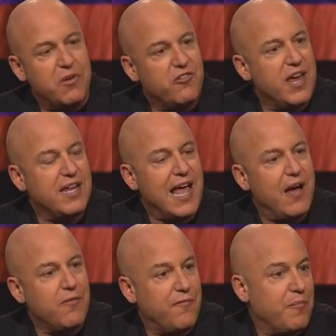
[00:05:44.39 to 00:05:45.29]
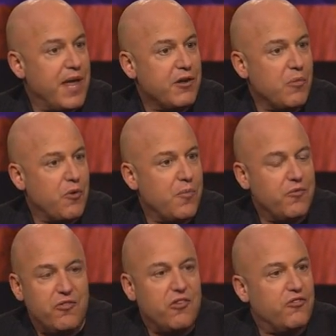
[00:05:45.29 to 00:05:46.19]
when you take it out for medical
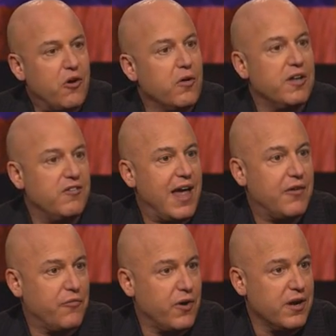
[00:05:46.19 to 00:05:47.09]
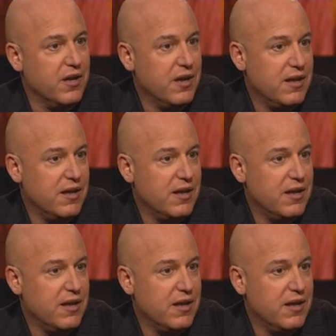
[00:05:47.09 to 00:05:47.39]
purposes, it's totally tax-free.